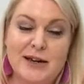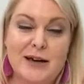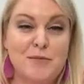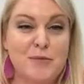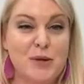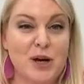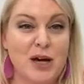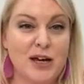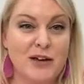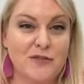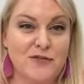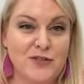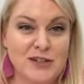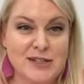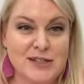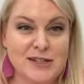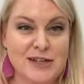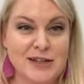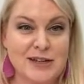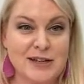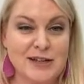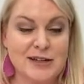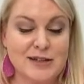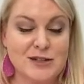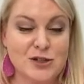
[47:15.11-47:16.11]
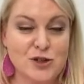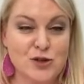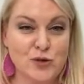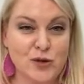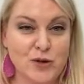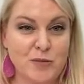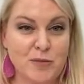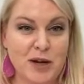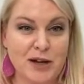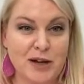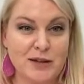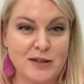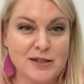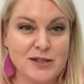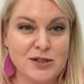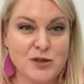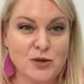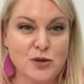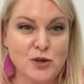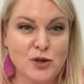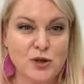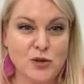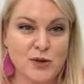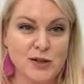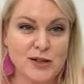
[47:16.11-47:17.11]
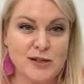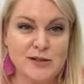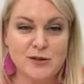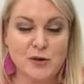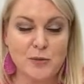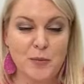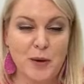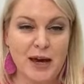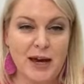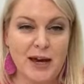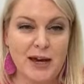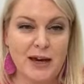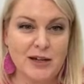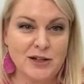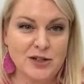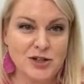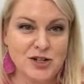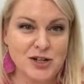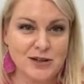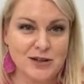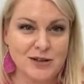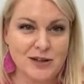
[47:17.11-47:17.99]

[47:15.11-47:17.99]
But if it says join me on the Social Easel page,